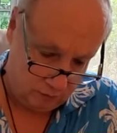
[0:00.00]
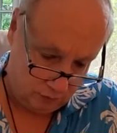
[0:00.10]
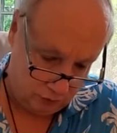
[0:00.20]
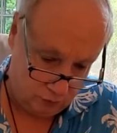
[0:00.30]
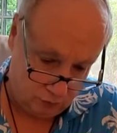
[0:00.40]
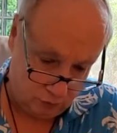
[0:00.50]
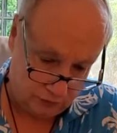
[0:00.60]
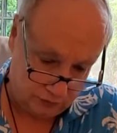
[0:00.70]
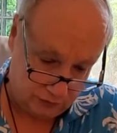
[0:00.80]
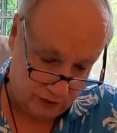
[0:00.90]
you want
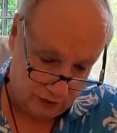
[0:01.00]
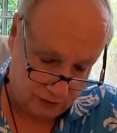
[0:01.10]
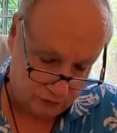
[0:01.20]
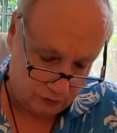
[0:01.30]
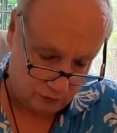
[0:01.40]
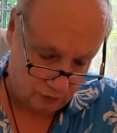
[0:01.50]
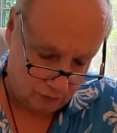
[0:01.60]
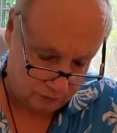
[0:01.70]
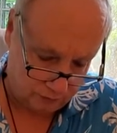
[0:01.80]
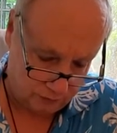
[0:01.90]
to take control
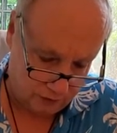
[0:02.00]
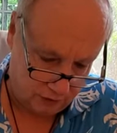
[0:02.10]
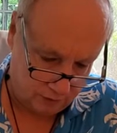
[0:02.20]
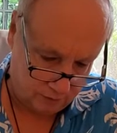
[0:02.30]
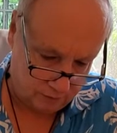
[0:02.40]
um,